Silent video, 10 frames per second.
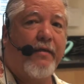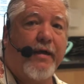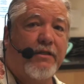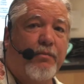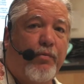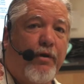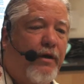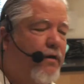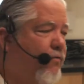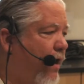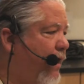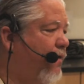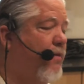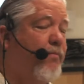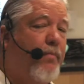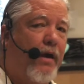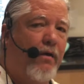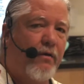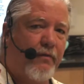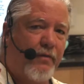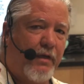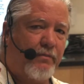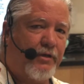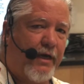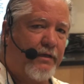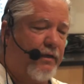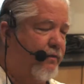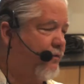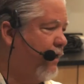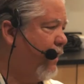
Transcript: that's printed right on the barrel of the objective.